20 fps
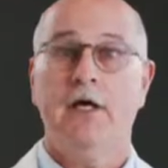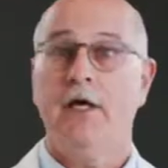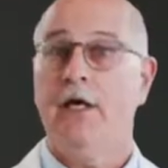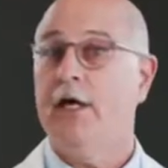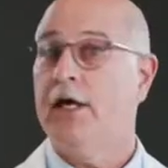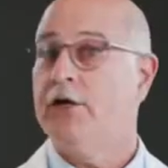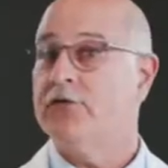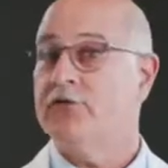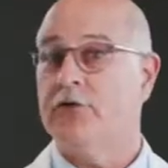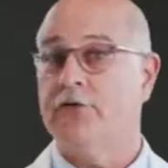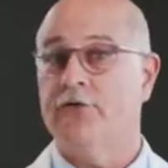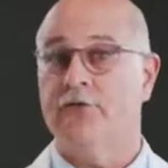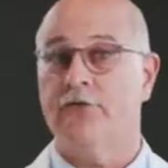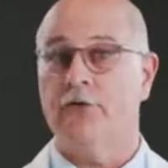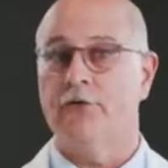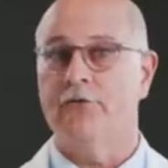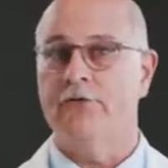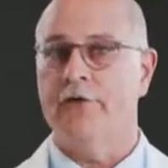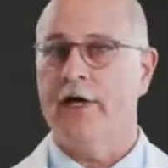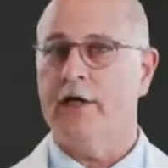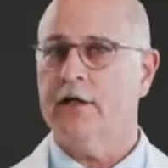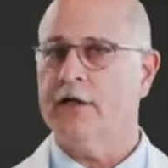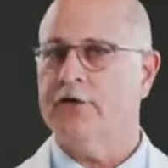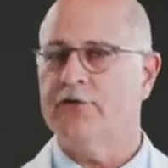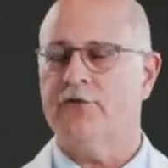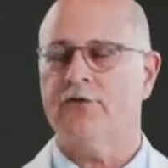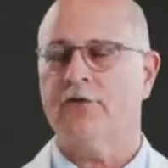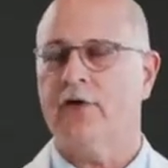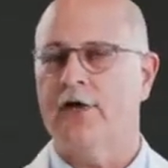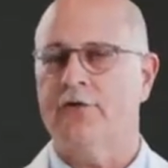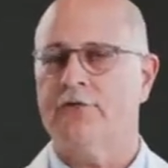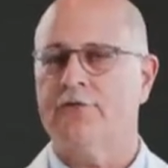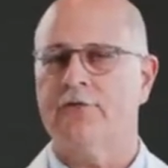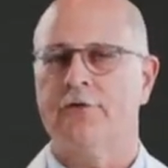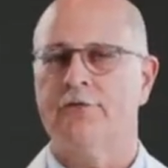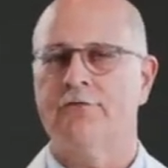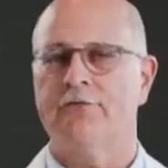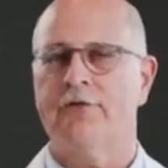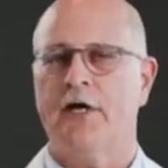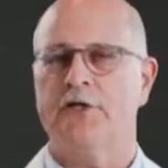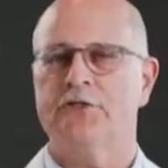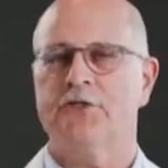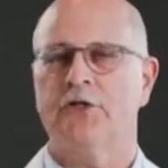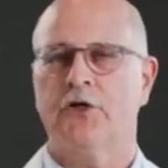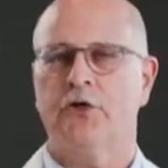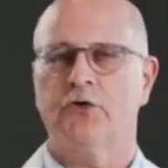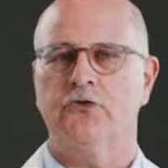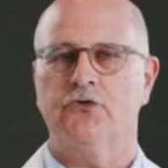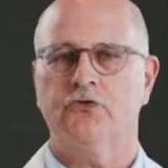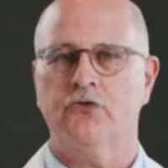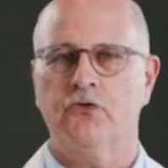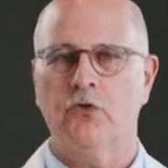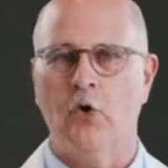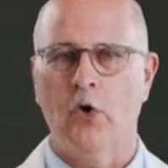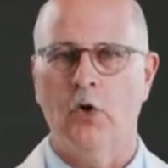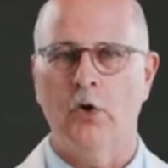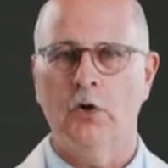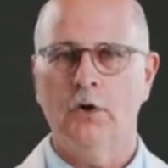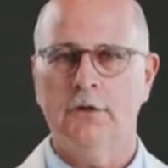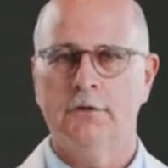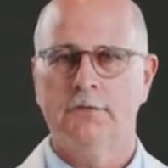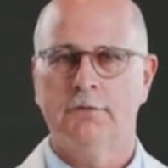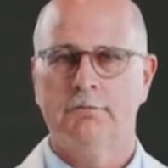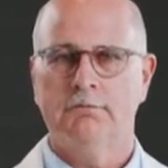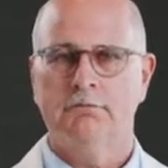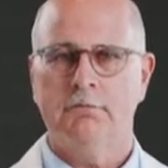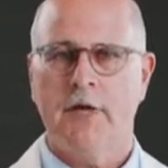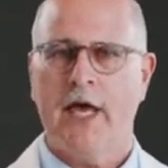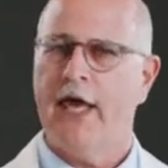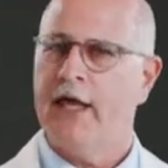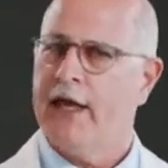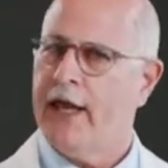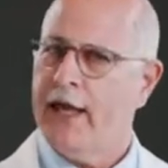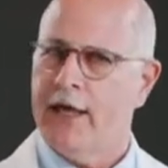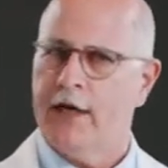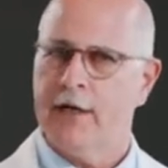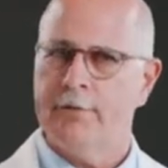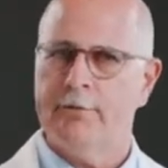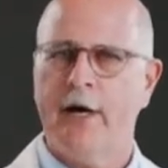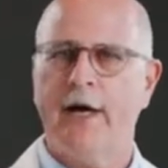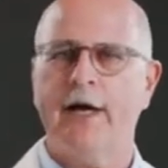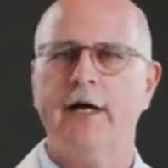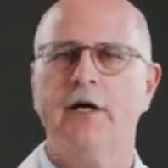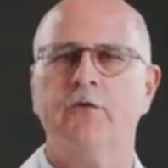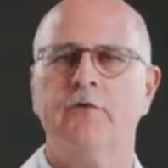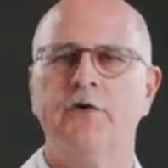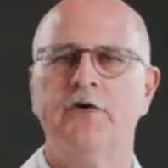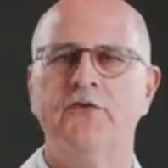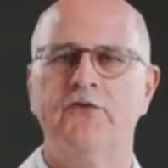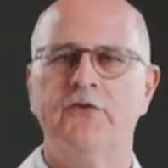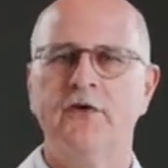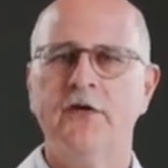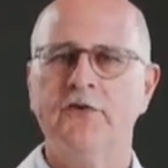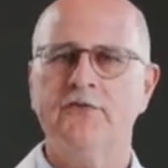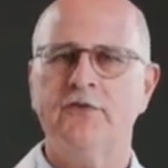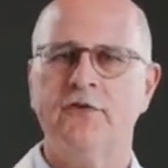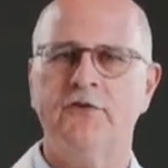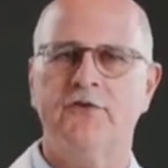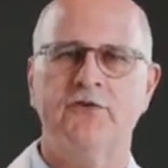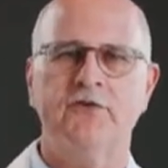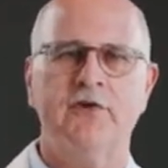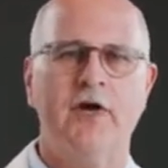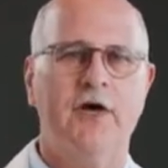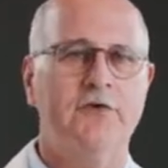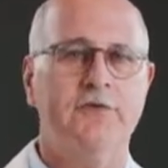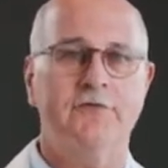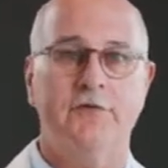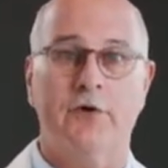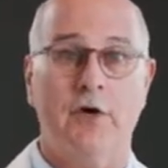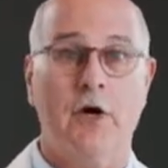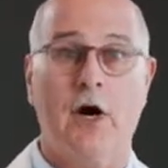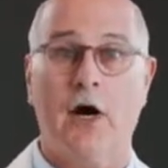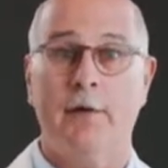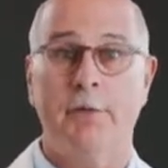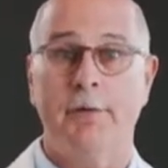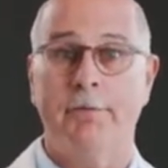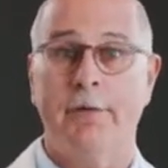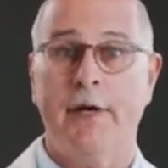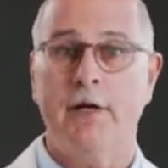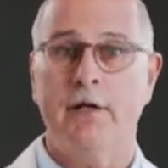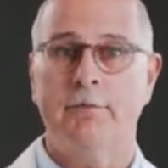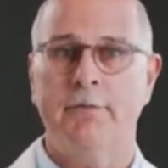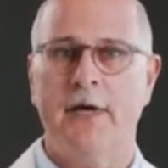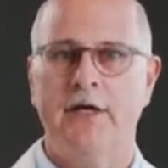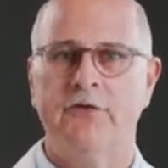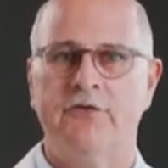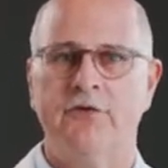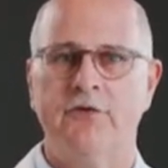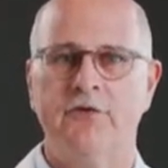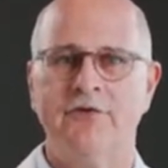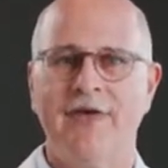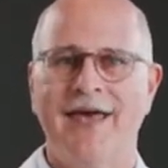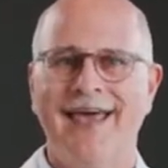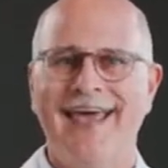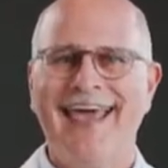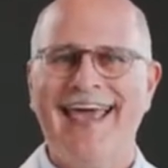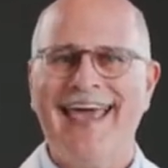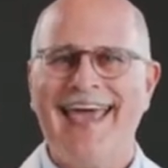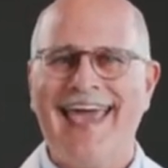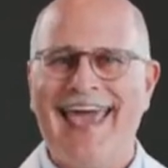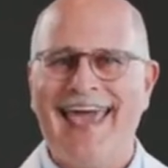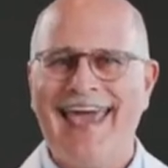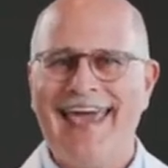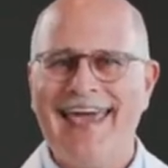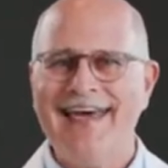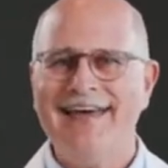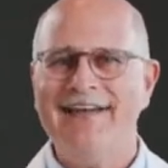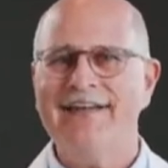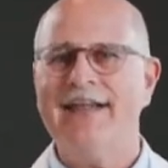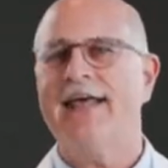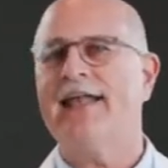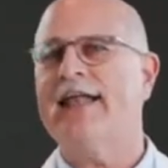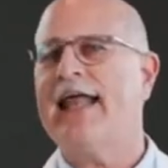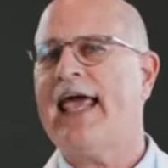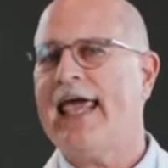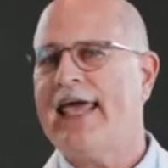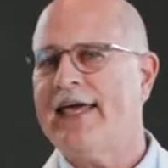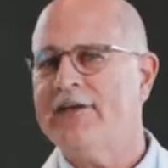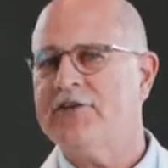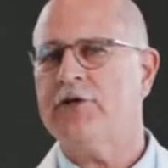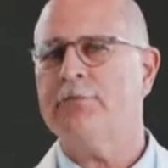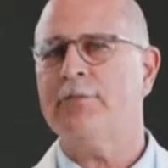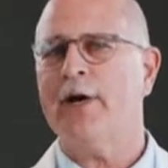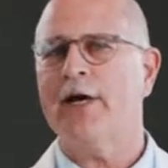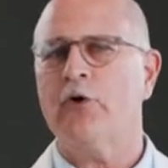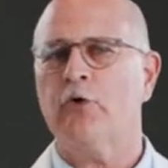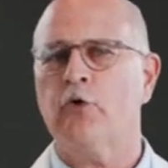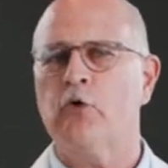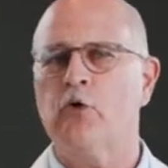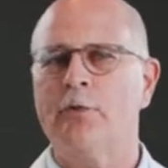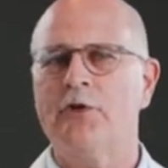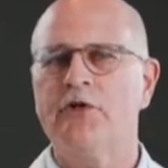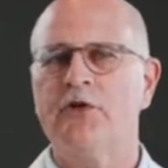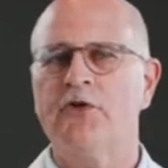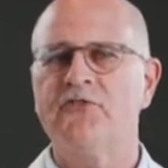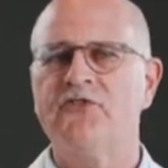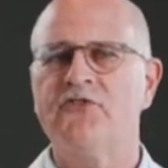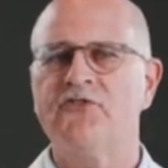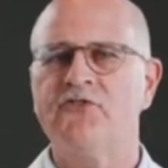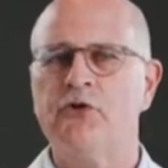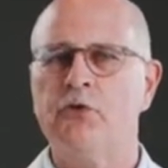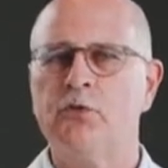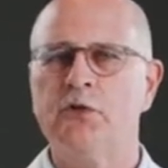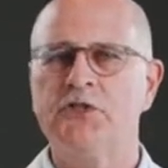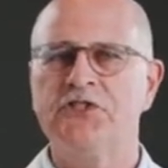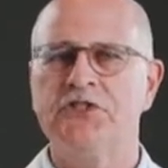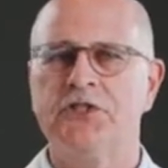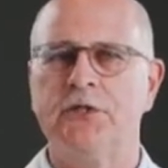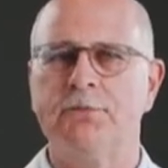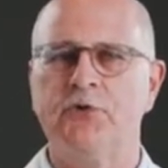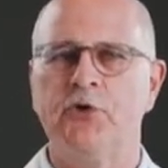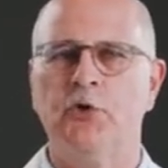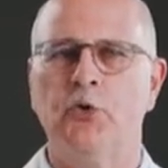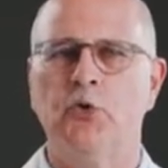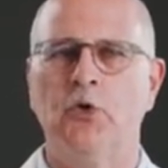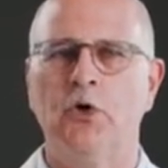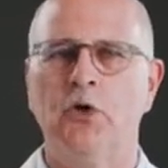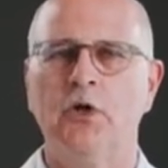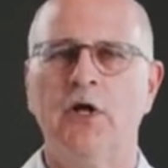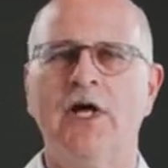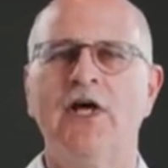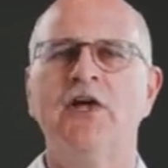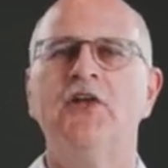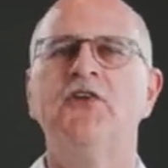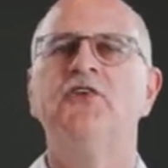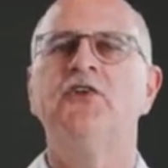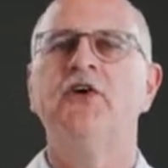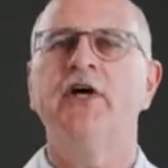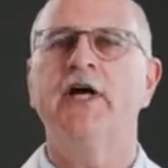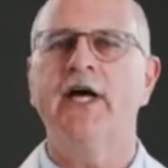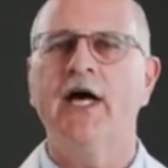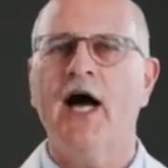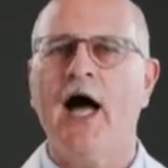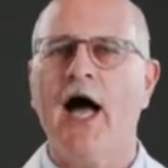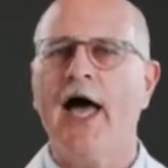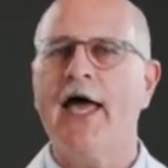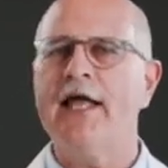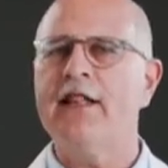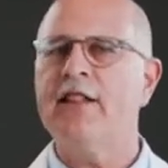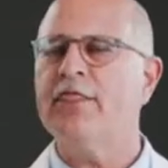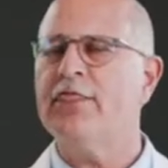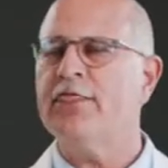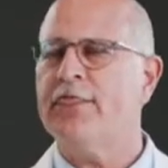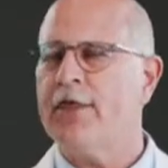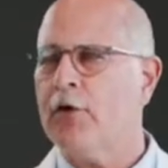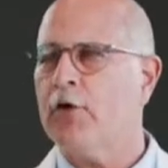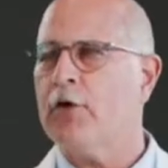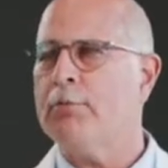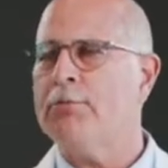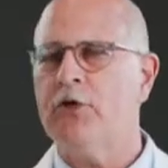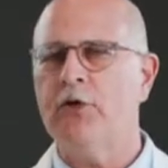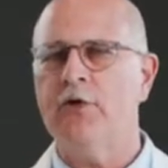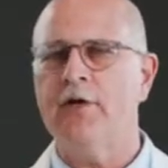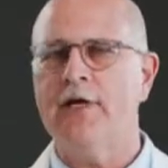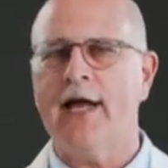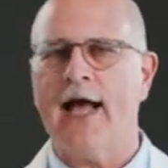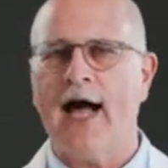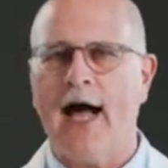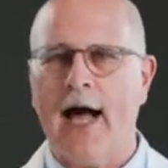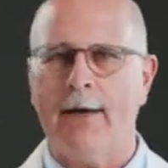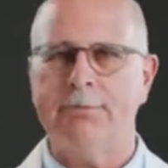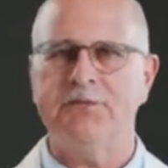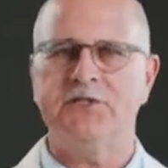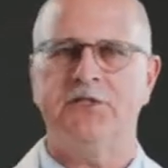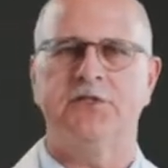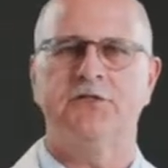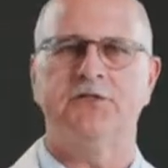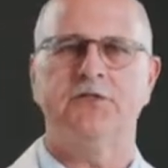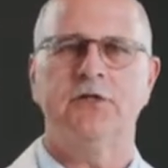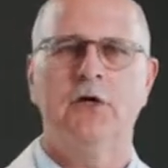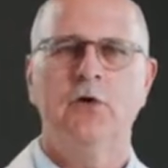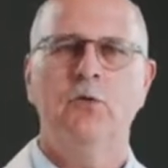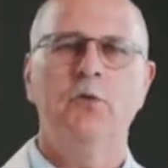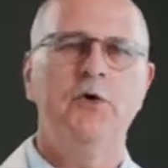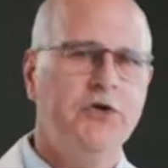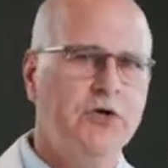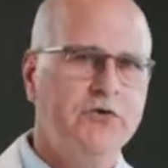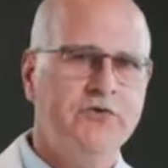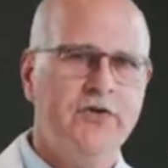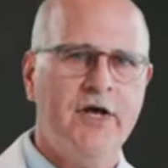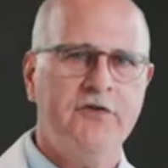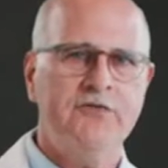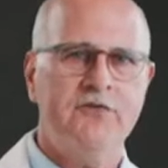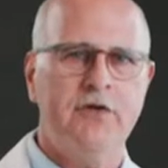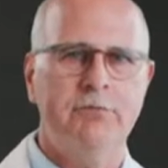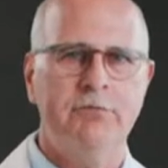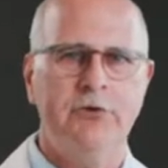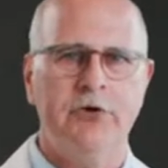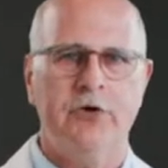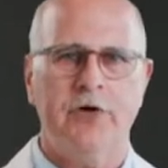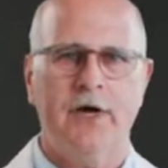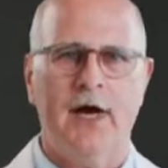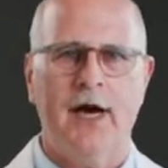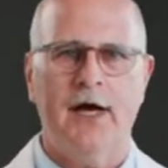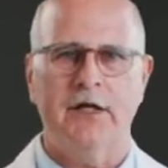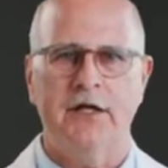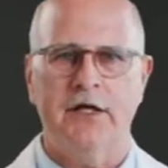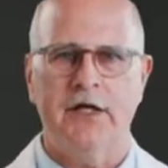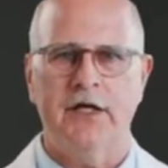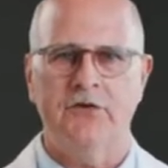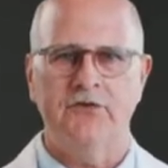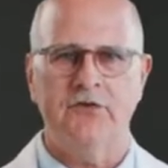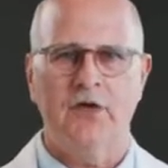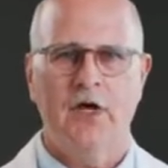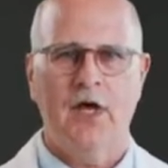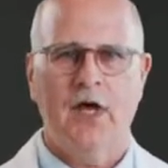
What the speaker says: It's a surveillance test for infection control, an antibiotic resistance test for carbapenemases, and an antimicrobial stewardship tool to guide therapeutic options when you're testing pure colonies.